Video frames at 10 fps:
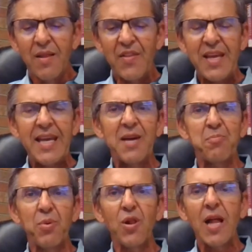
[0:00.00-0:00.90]
The
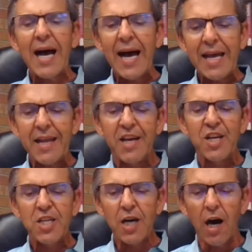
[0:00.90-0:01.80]
implied
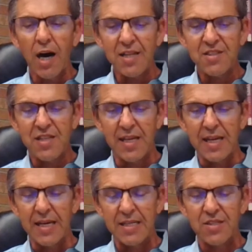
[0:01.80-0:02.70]

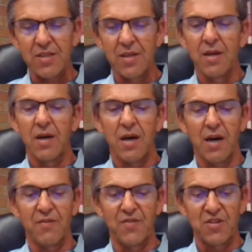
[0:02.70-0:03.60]
content
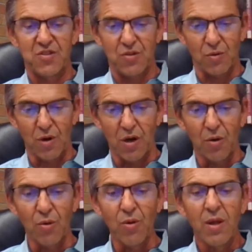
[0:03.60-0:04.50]
of the
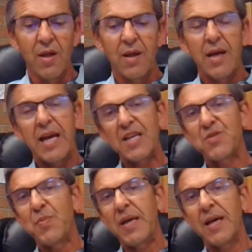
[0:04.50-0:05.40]
scroll has
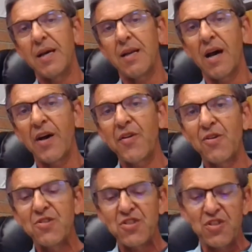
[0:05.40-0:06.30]
been
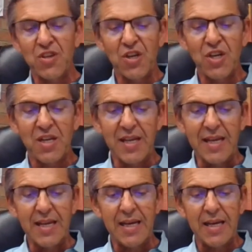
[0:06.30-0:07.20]
understood
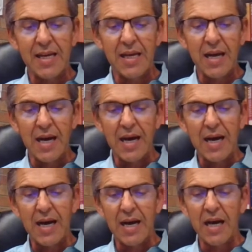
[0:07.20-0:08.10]
in
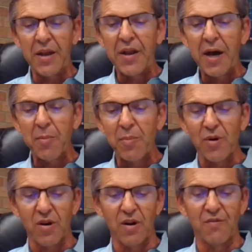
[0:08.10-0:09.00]
a
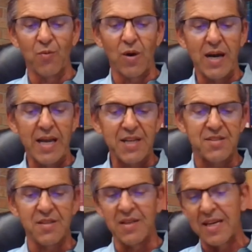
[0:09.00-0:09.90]
number of ways.
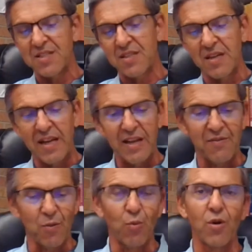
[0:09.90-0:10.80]
The destiny
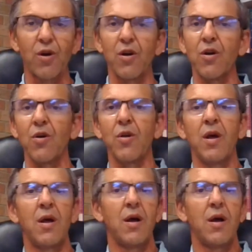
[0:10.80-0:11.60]
of the world,